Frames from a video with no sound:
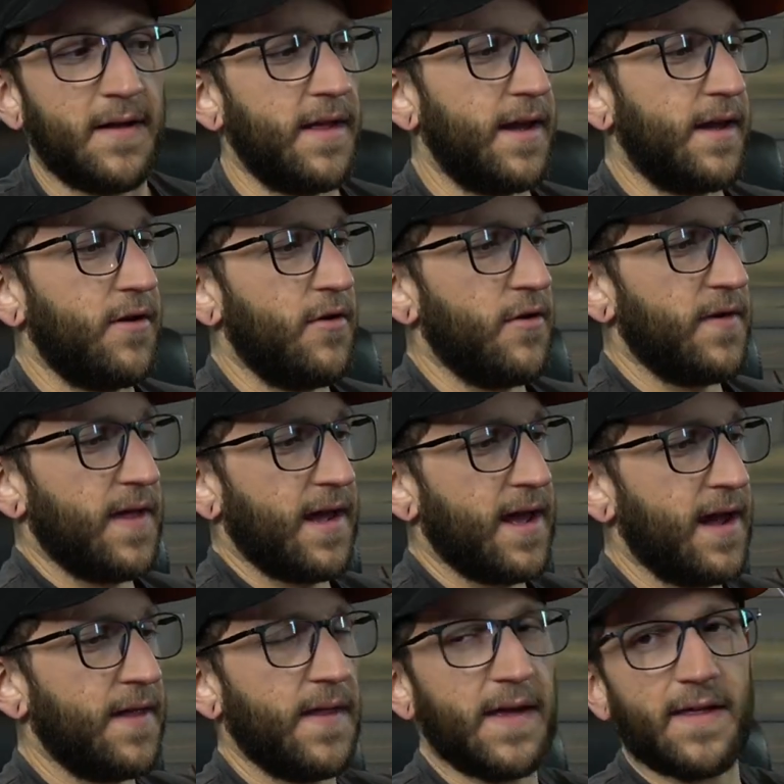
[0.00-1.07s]
Like, you know, they
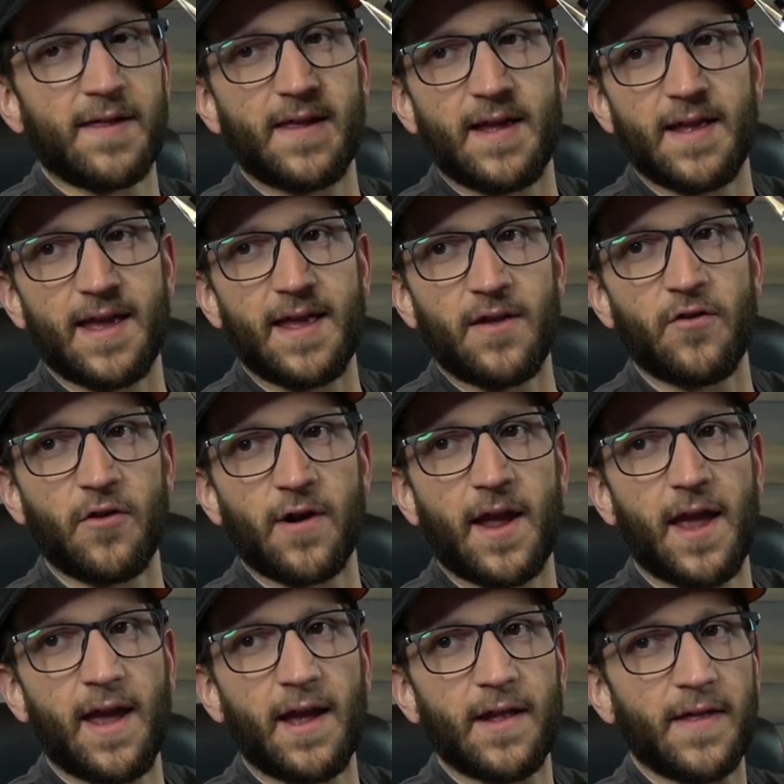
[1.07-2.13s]
kind of they sit in your
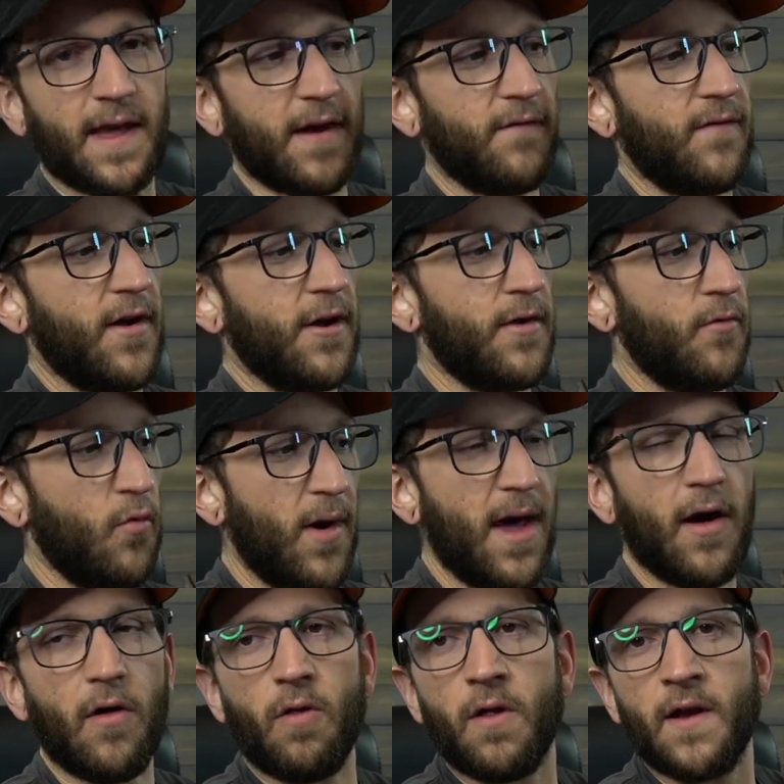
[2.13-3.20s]
hand like very
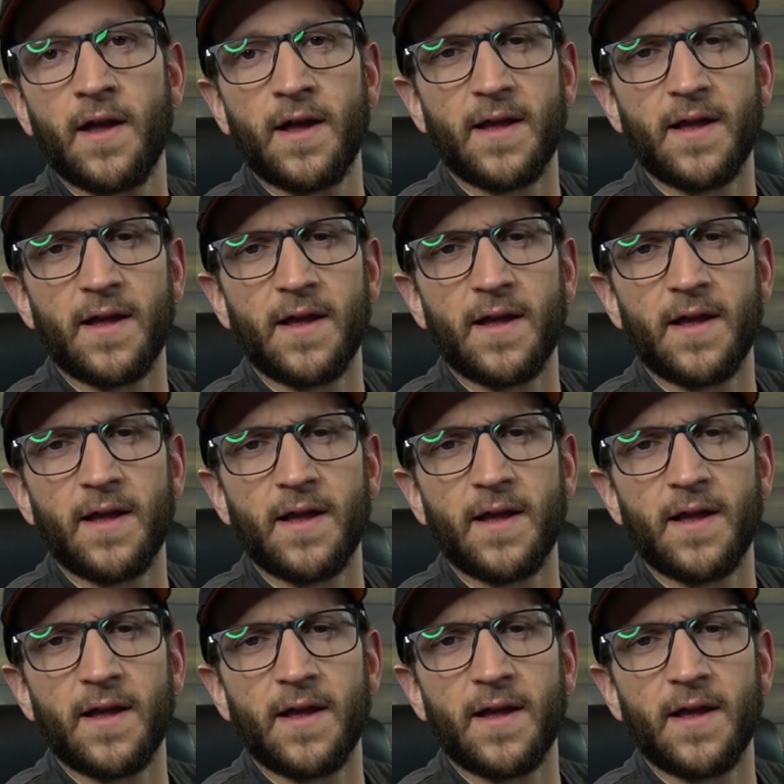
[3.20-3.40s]
well.